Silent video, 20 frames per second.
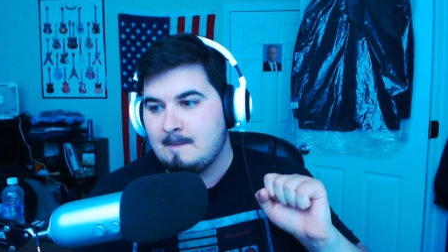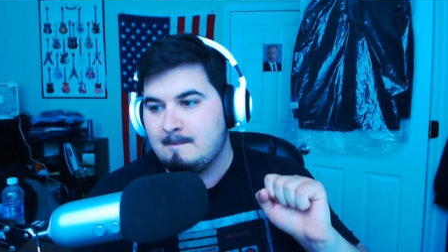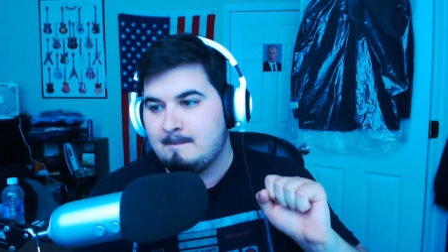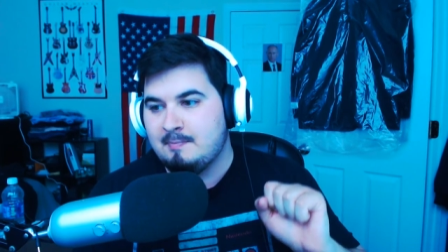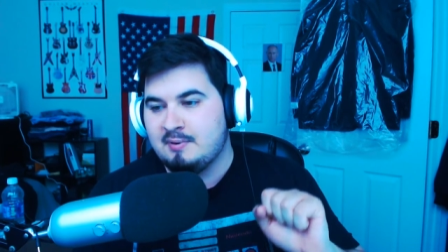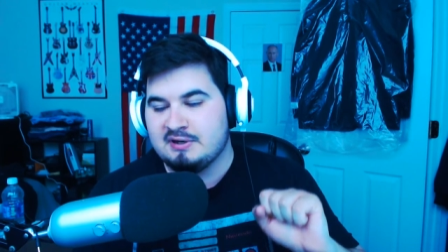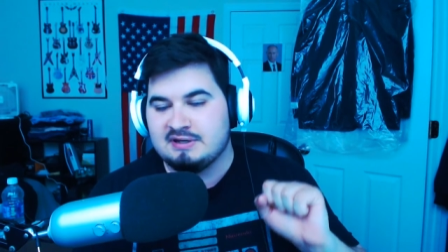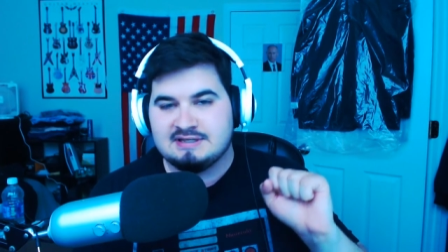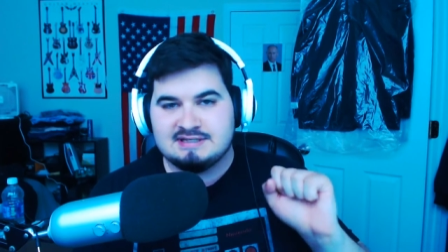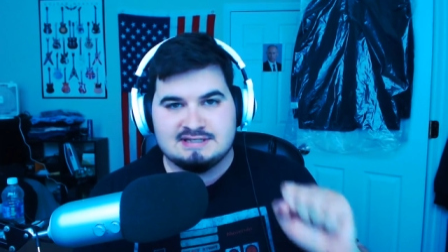
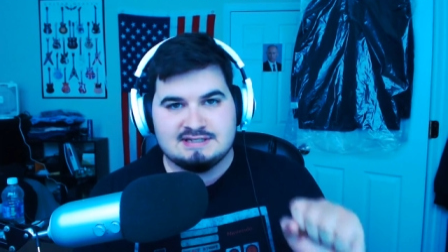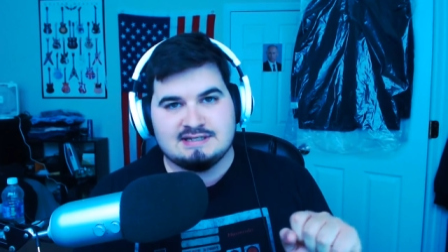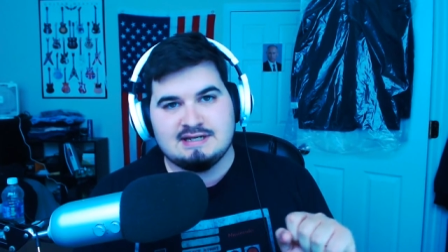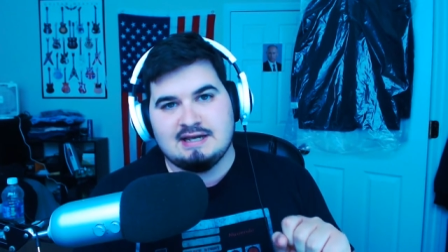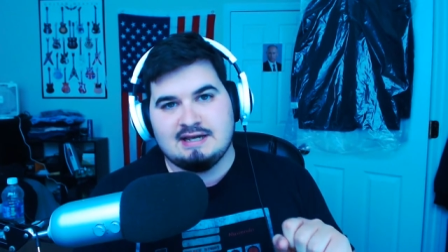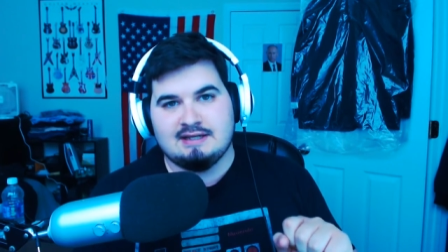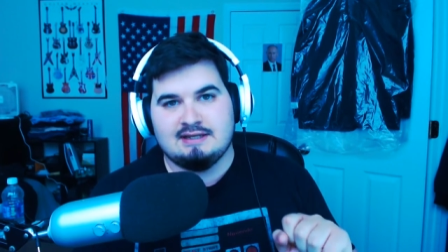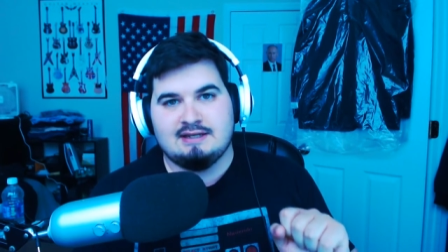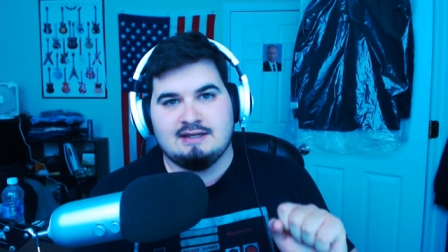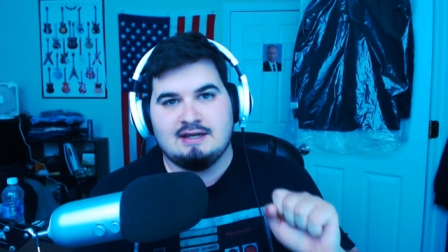but
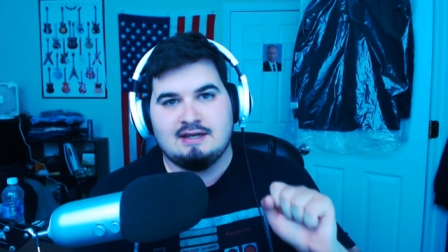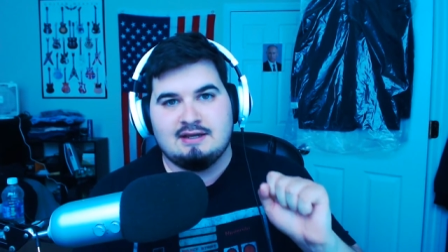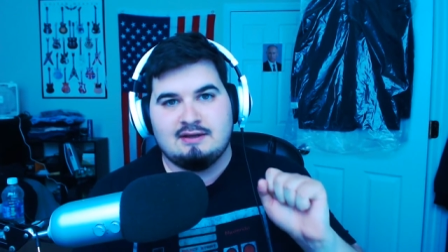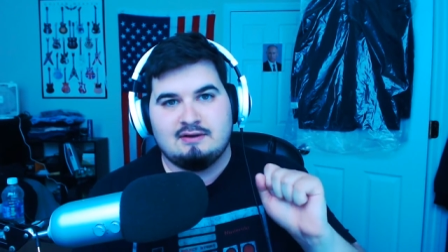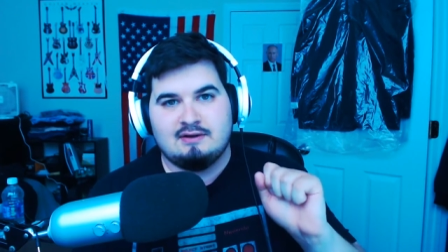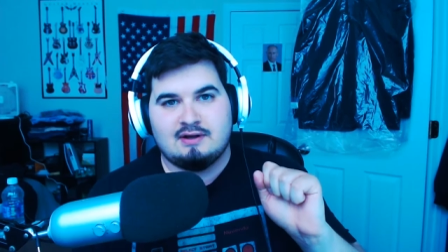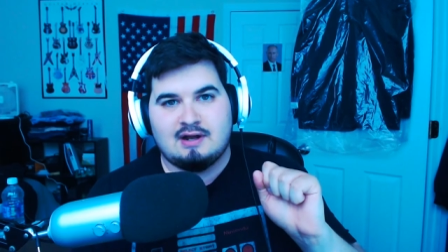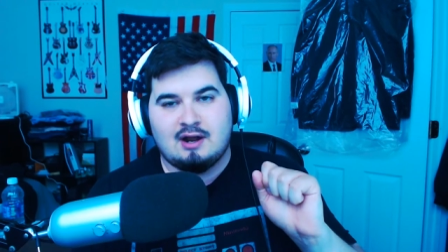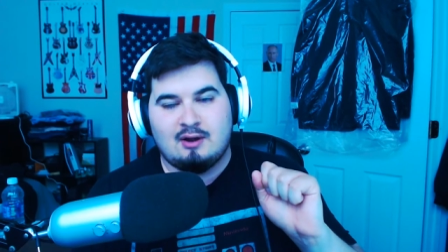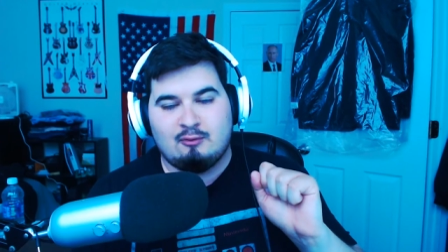instead
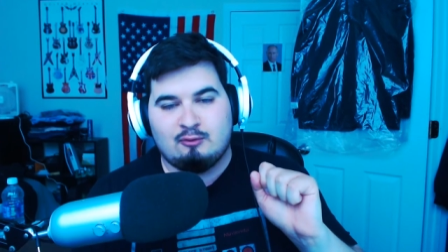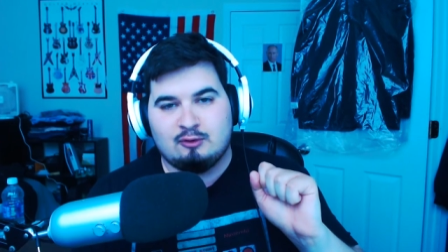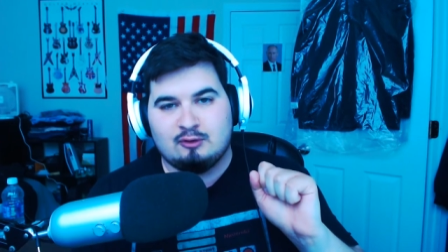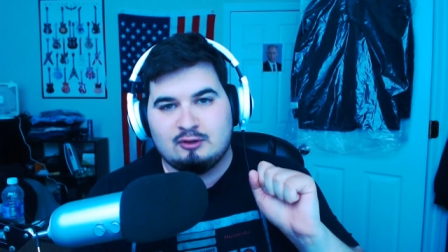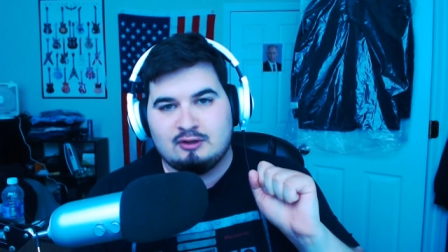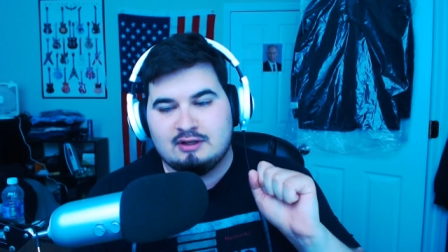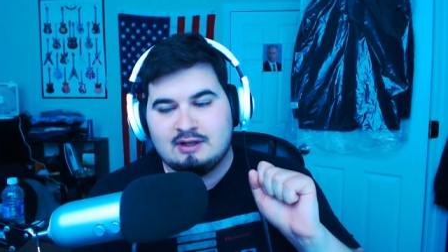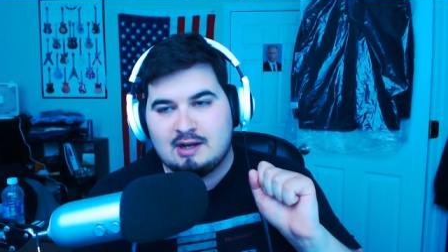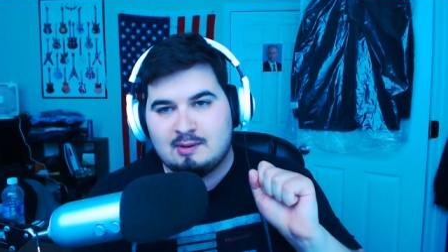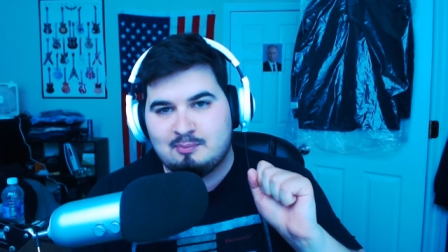I
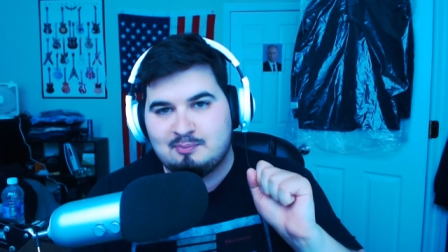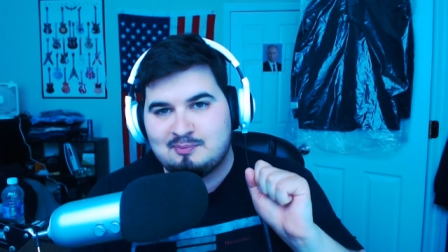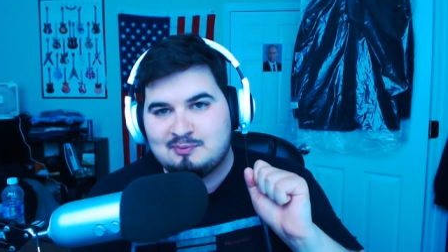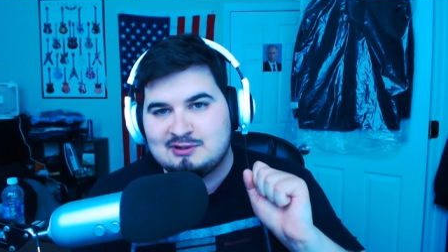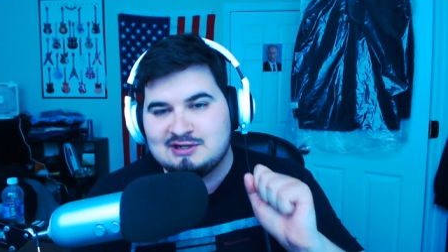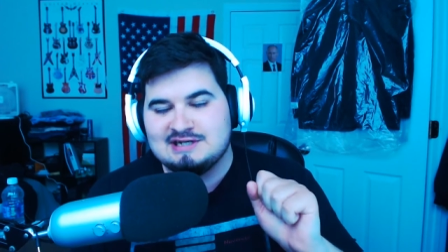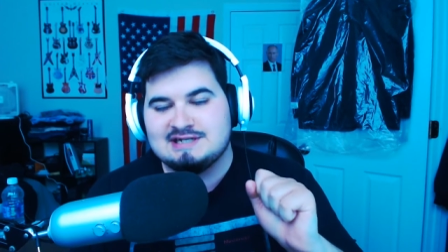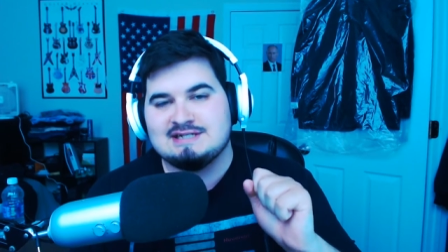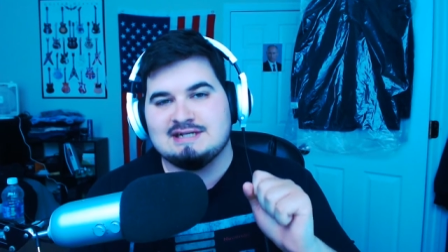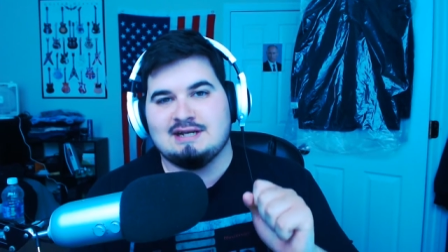would
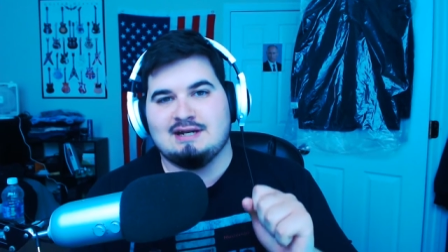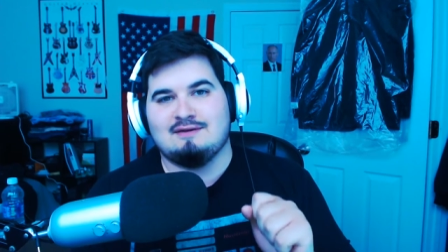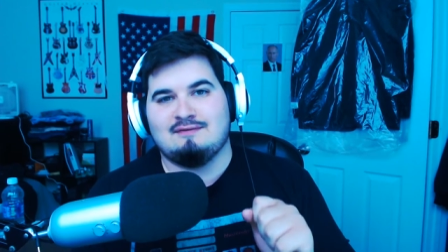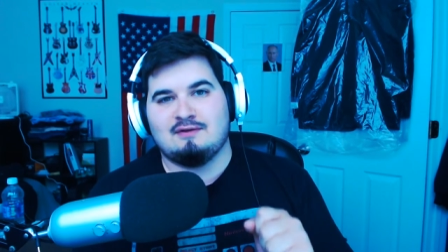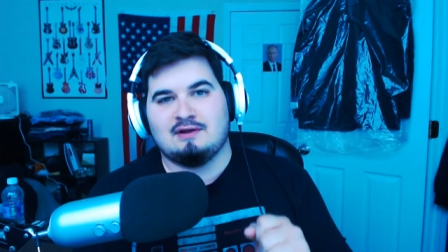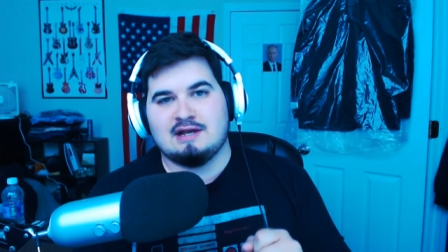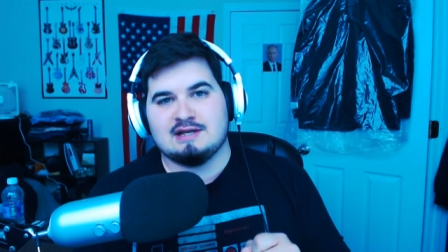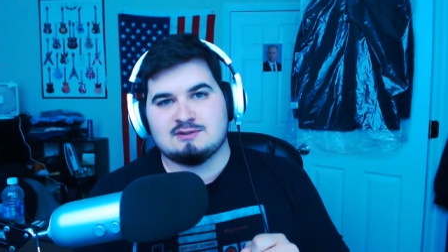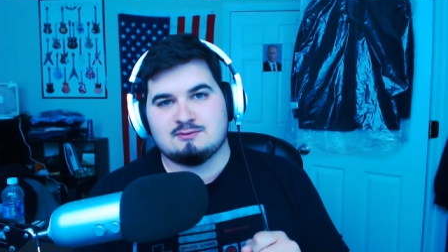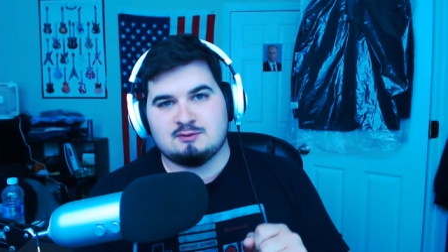appreciate it if you
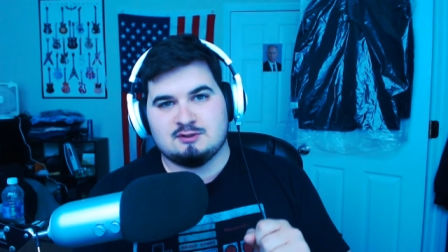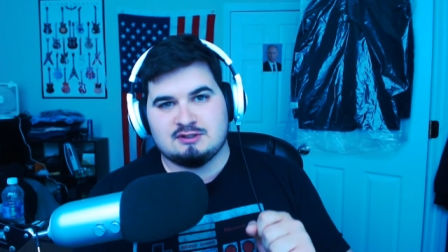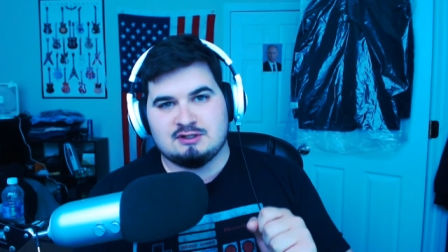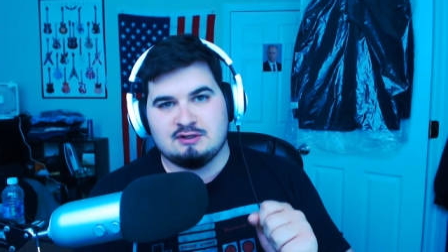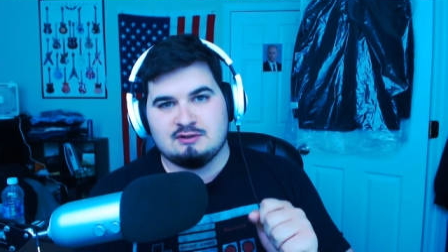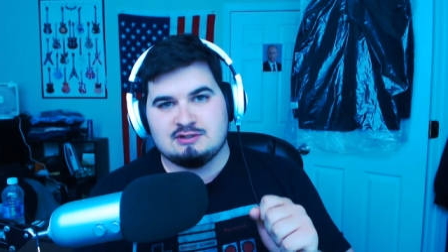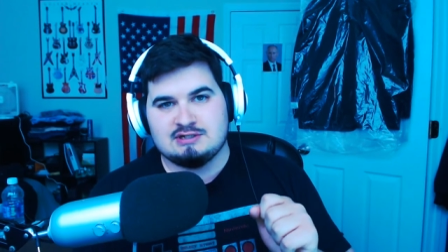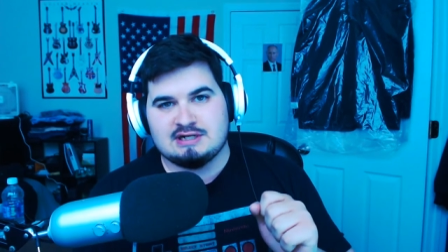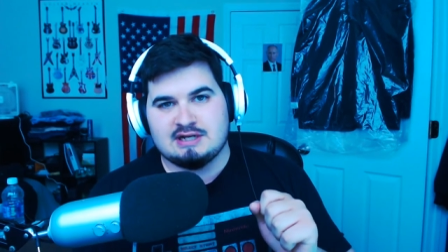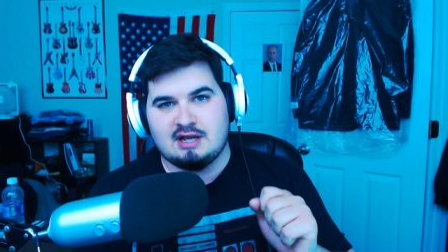guys were to go
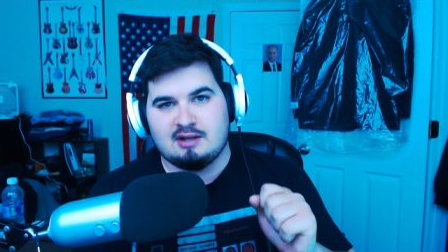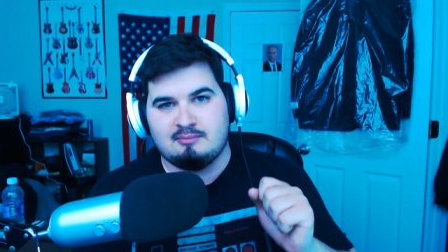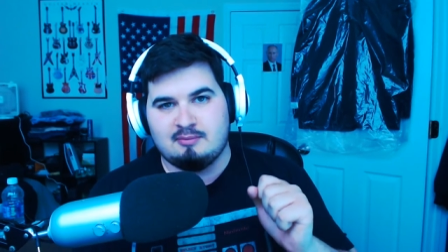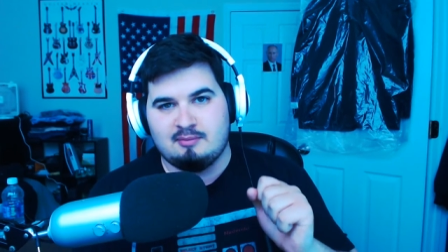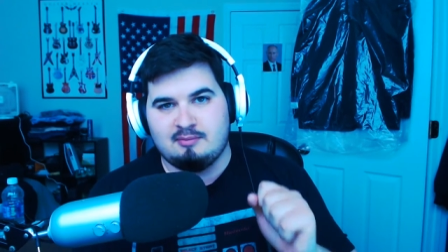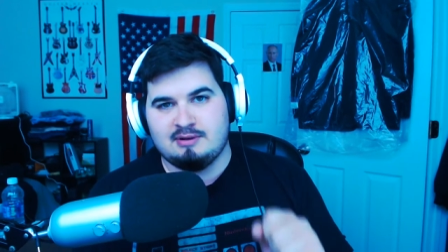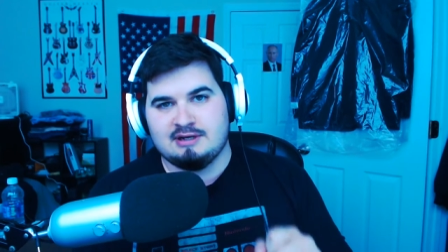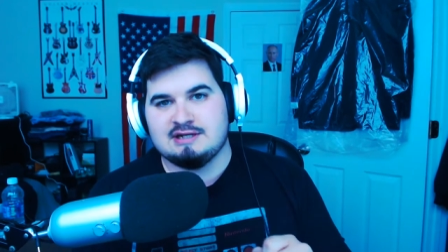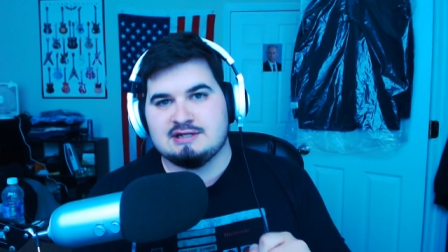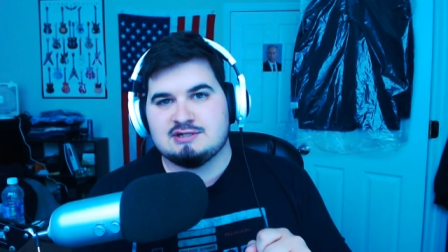check out my
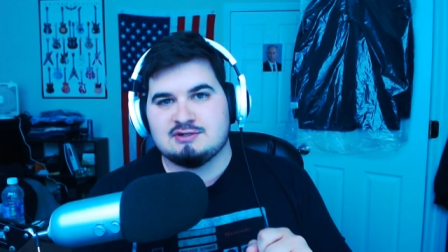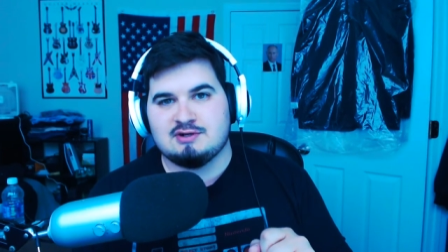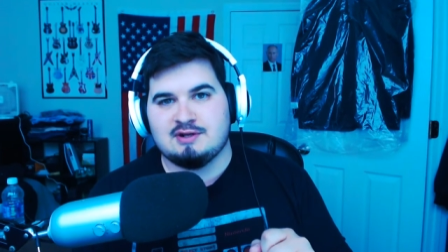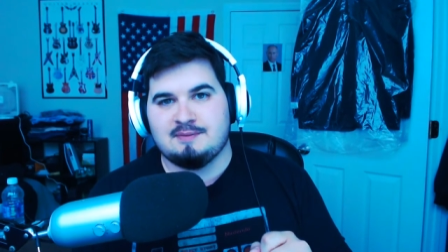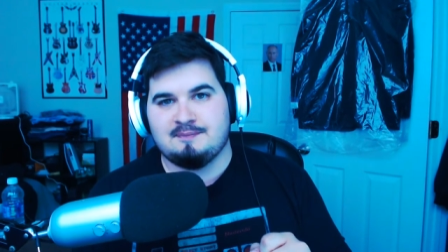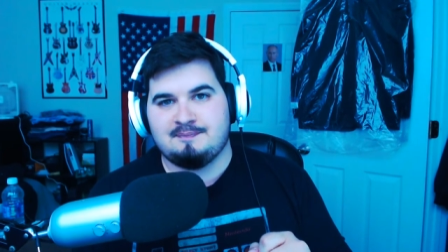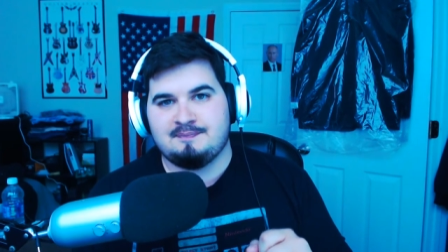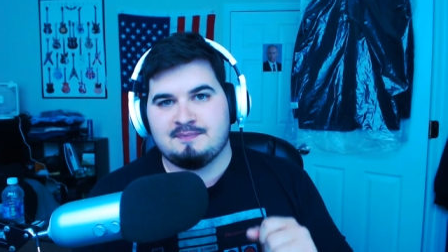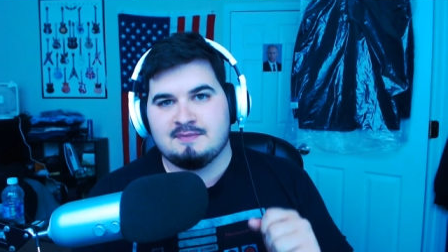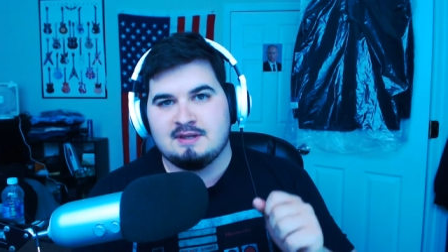buddy's
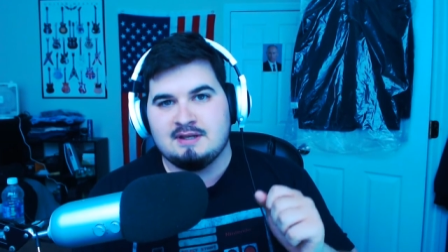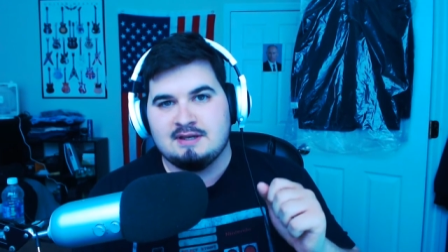stream.